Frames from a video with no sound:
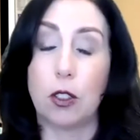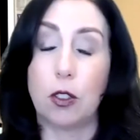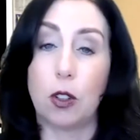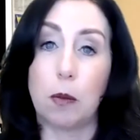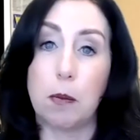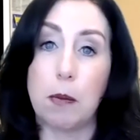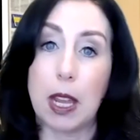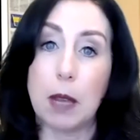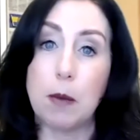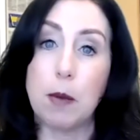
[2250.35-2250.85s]
So
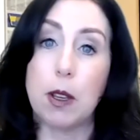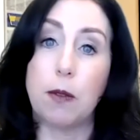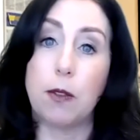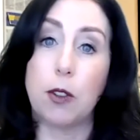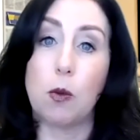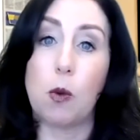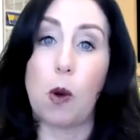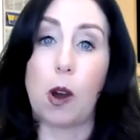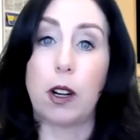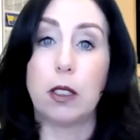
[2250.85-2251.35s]
maybe if
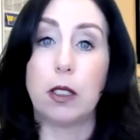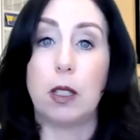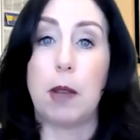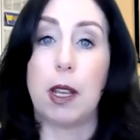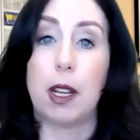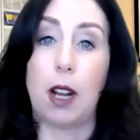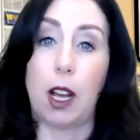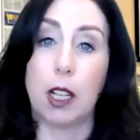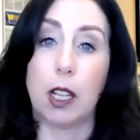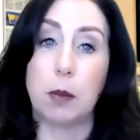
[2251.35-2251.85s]
you wanted to
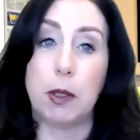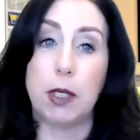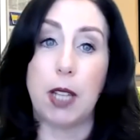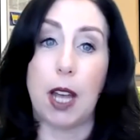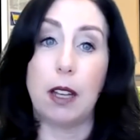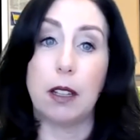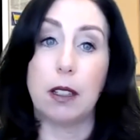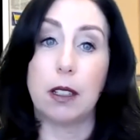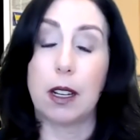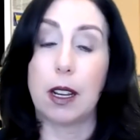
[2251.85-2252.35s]
be in
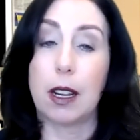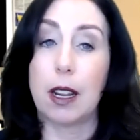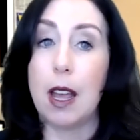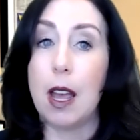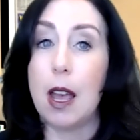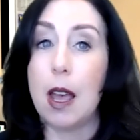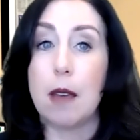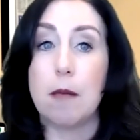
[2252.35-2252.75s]
hospitality,